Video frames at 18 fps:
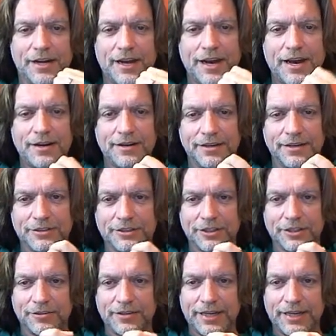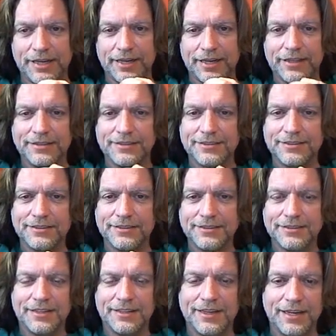continents already.
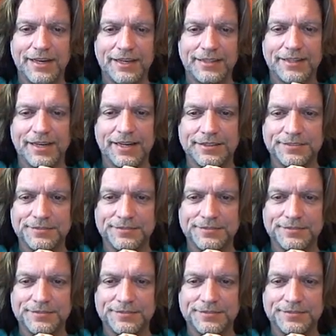I like that.